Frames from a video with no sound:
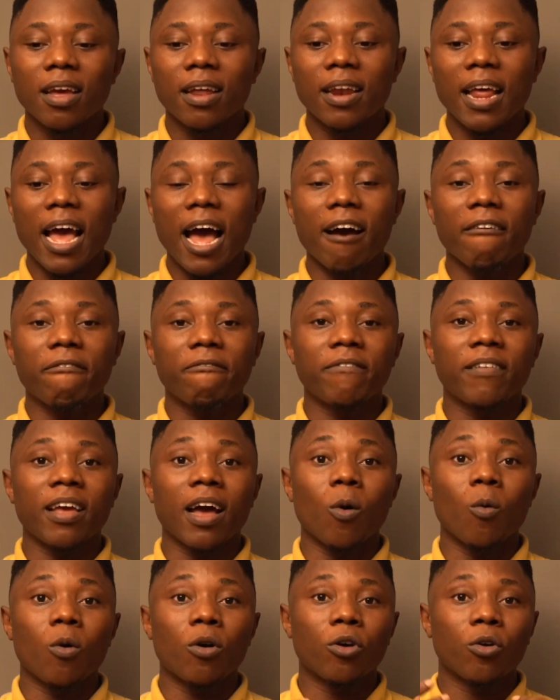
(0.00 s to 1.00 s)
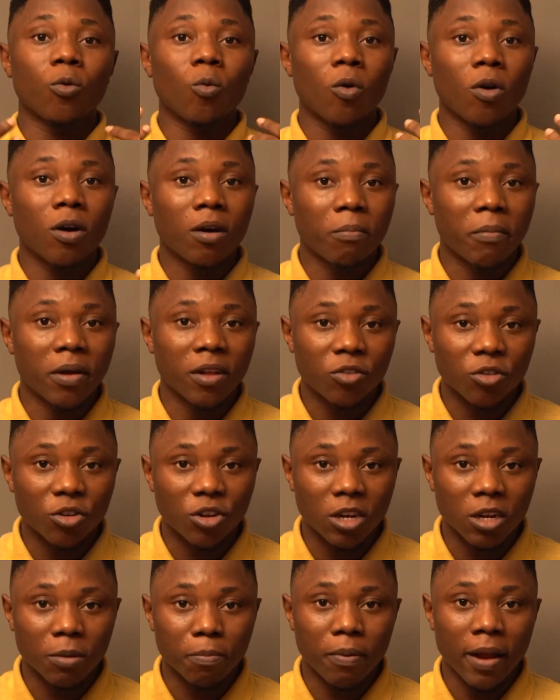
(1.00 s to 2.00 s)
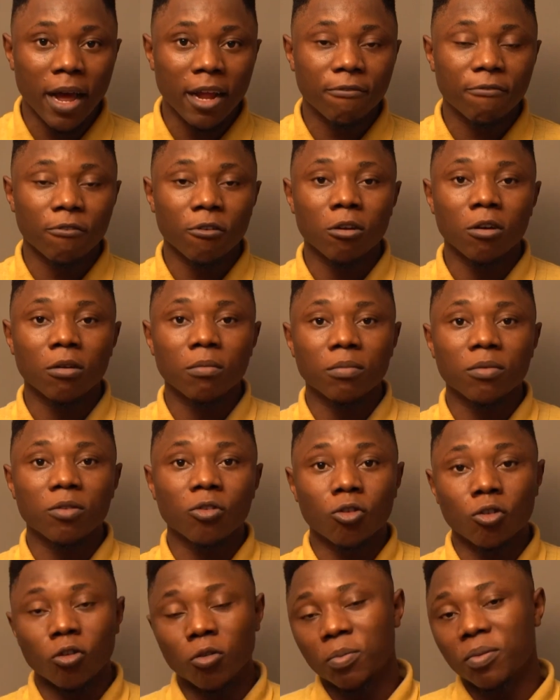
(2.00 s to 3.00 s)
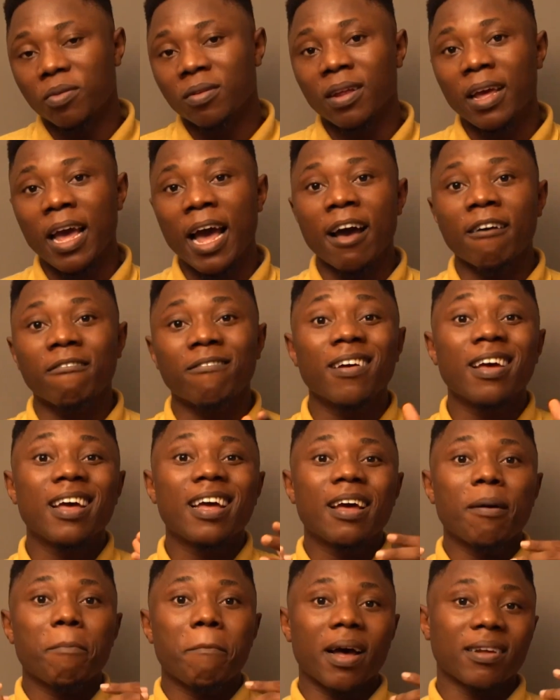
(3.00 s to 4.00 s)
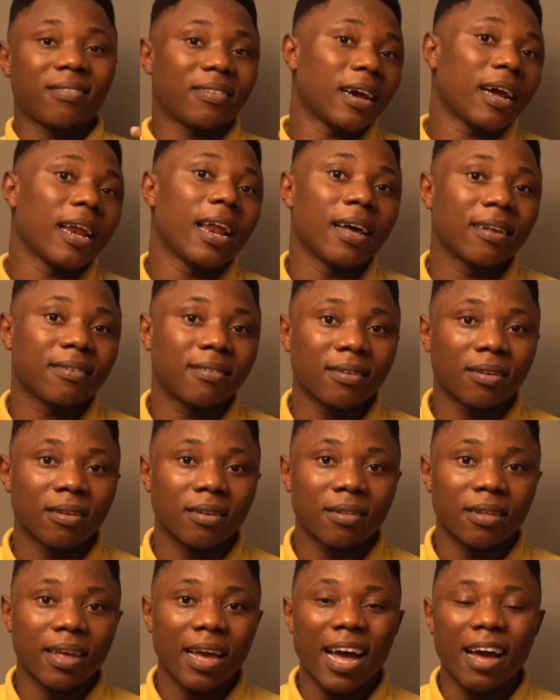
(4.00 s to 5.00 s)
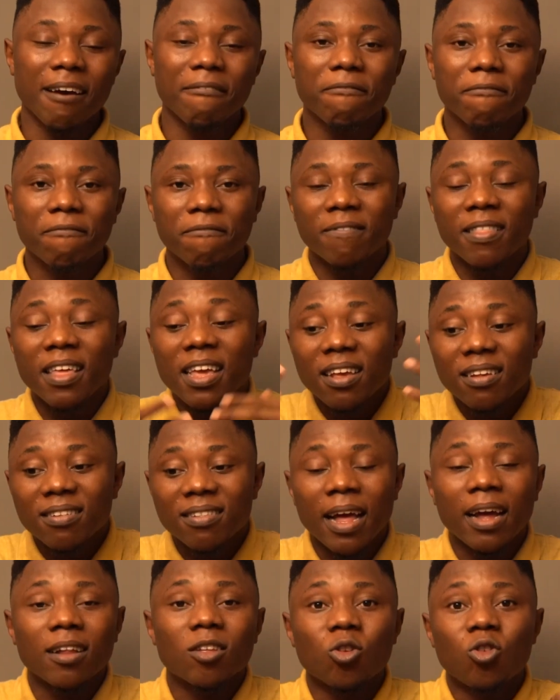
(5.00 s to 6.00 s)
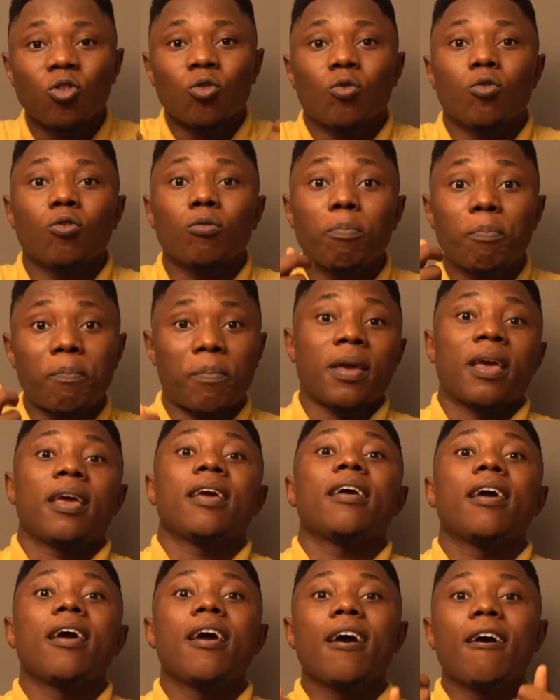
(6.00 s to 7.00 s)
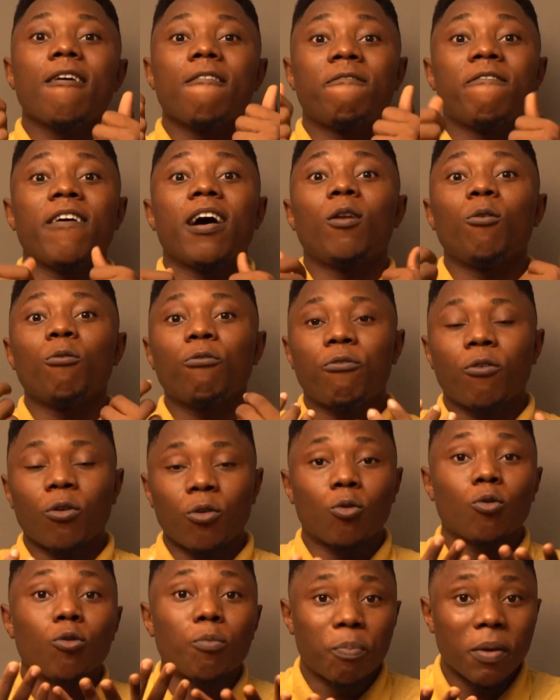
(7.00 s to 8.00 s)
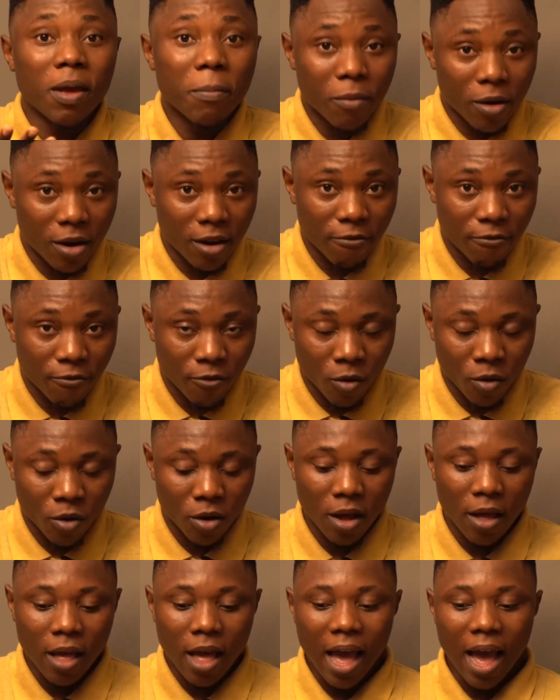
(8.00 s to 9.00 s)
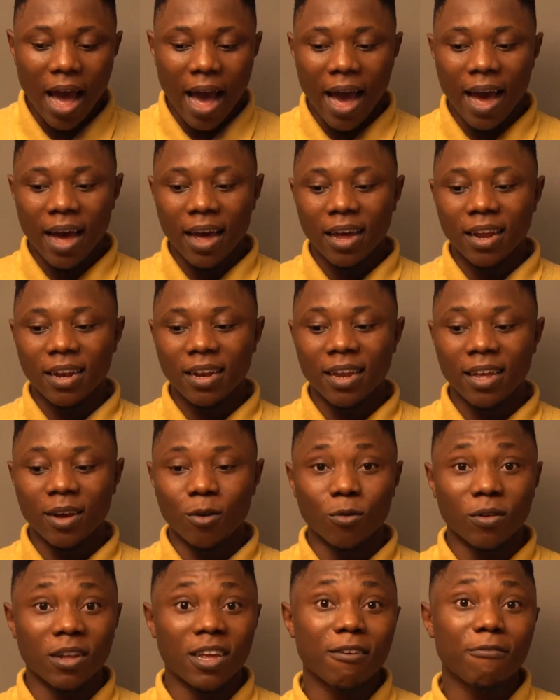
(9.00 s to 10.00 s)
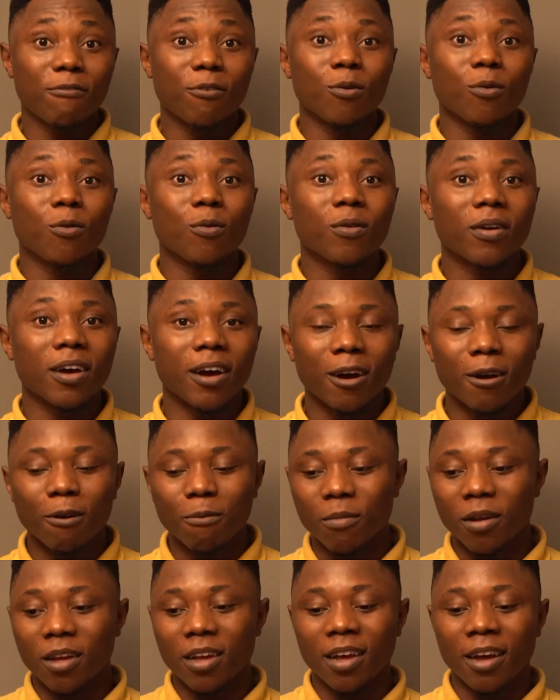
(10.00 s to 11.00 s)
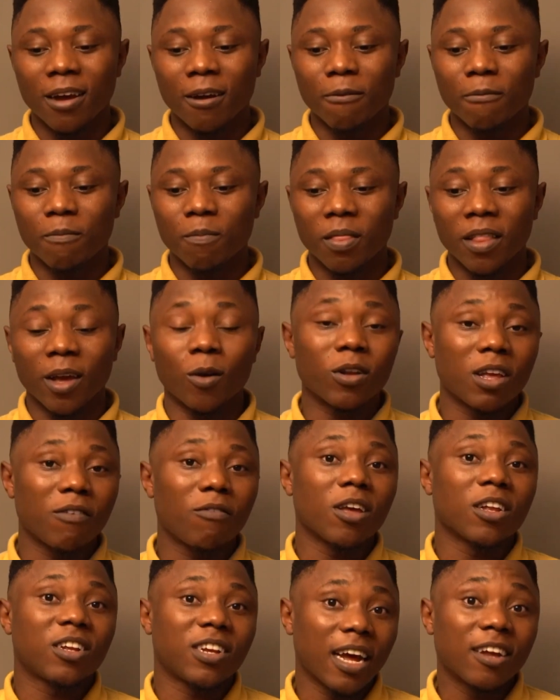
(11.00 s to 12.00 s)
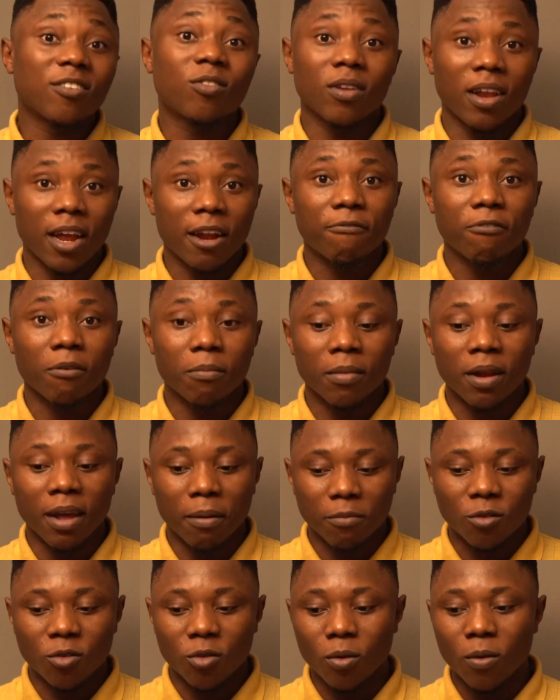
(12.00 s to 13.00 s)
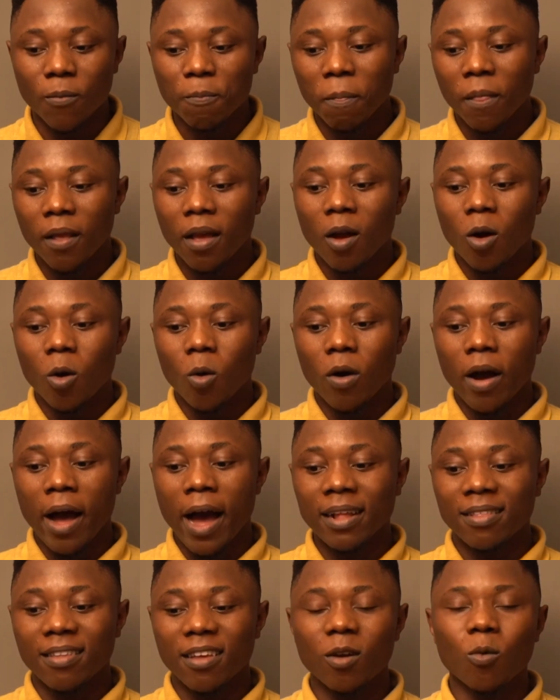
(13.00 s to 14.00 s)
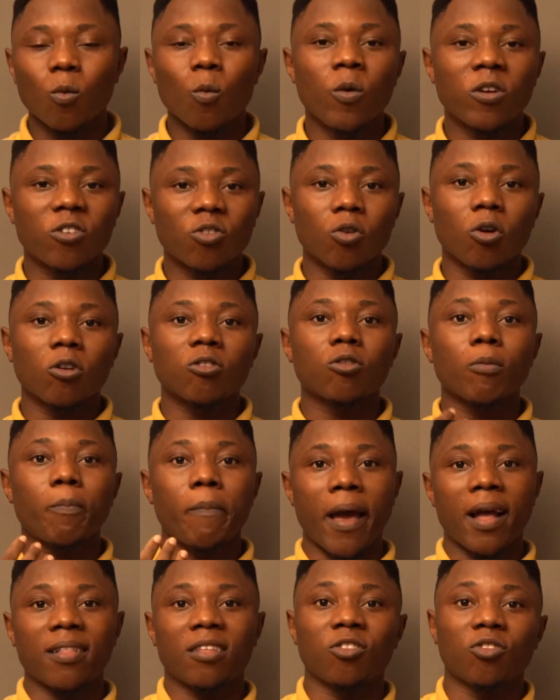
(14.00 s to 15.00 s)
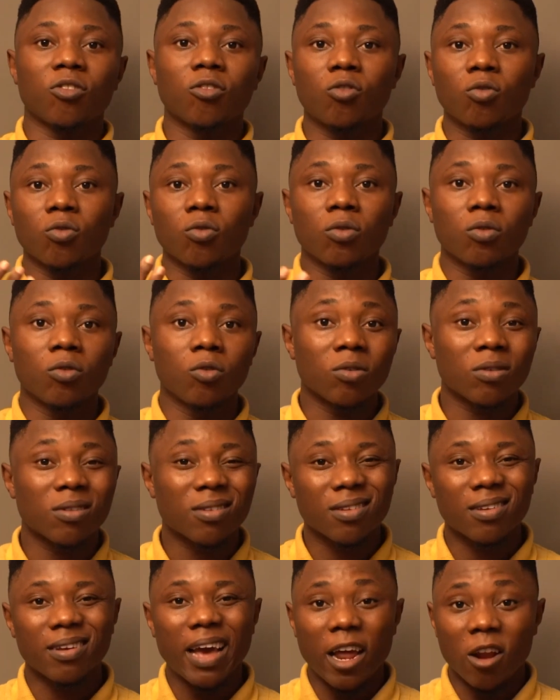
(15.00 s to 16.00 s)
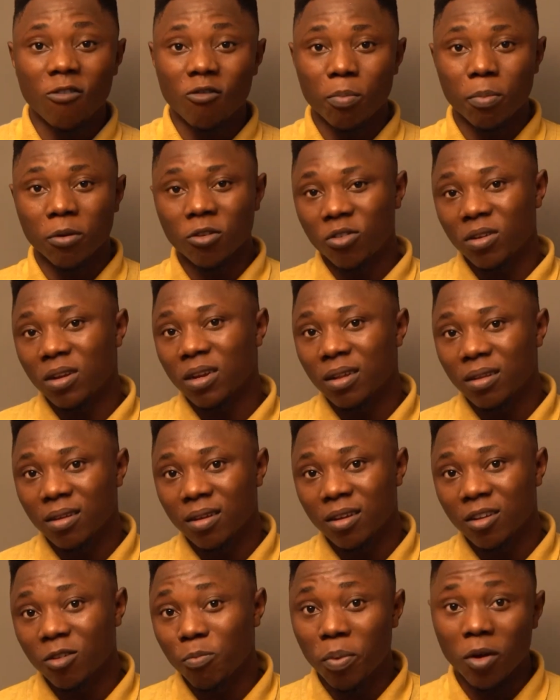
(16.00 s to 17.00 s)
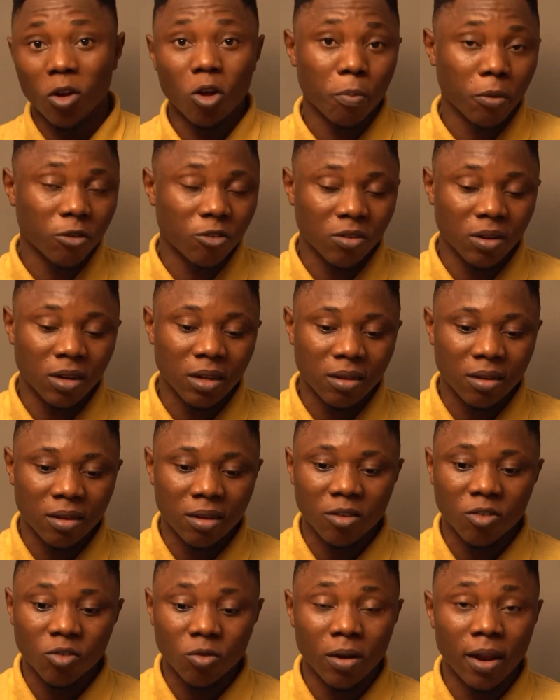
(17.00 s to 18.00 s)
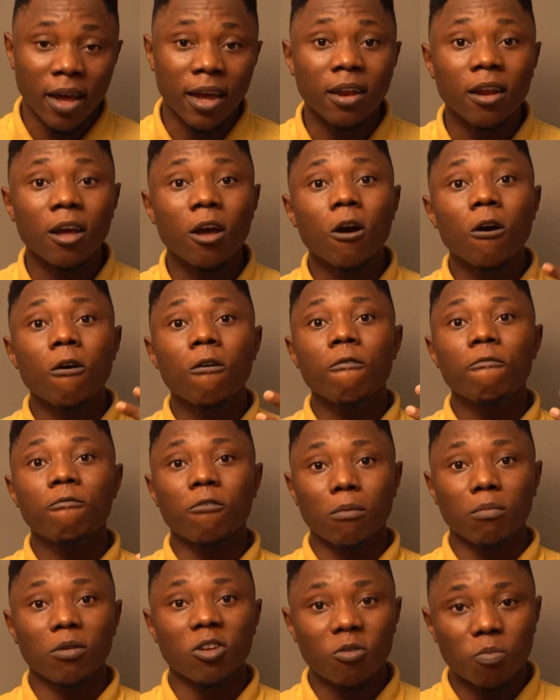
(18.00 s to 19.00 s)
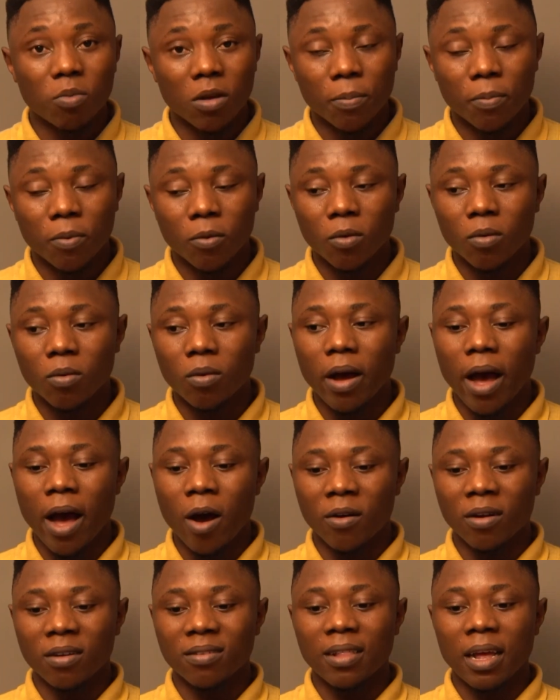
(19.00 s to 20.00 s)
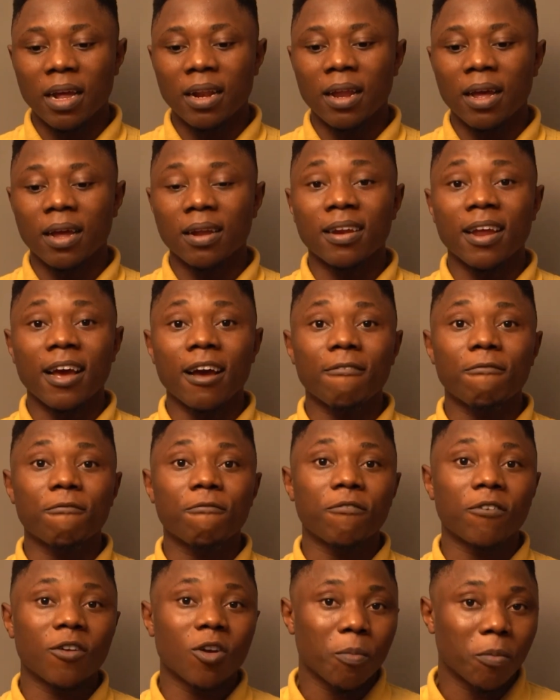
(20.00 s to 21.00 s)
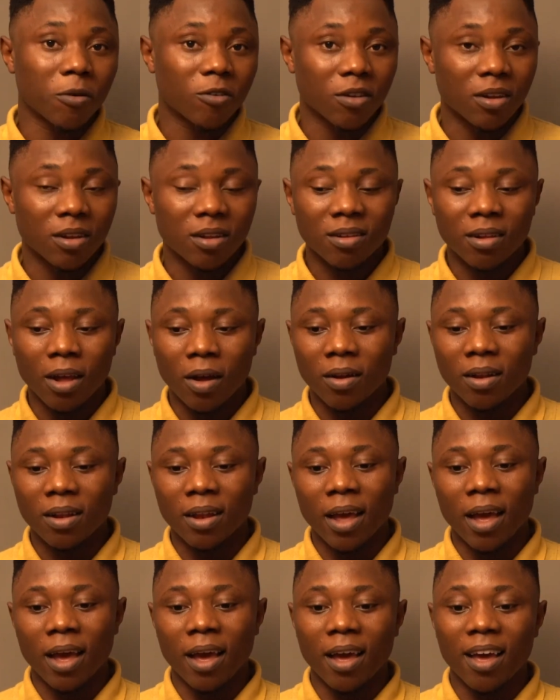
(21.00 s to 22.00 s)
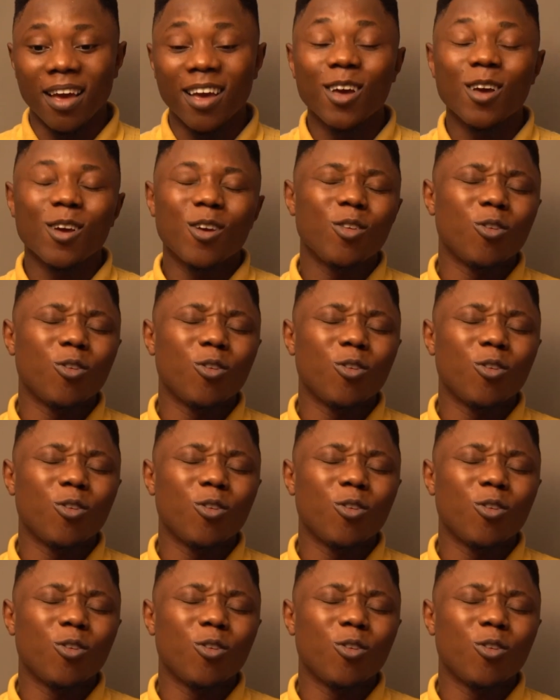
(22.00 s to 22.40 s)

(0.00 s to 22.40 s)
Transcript: They have their one-on-one mentorship platforms, groups, they have master classes, they have things that you could pay value for, you could pay money for, and they could give you a chance to learn from them. So I think we should also pay attention to those kind of opportunities, paid opportunities to learn from these people. I understand that there are free opportunities out there.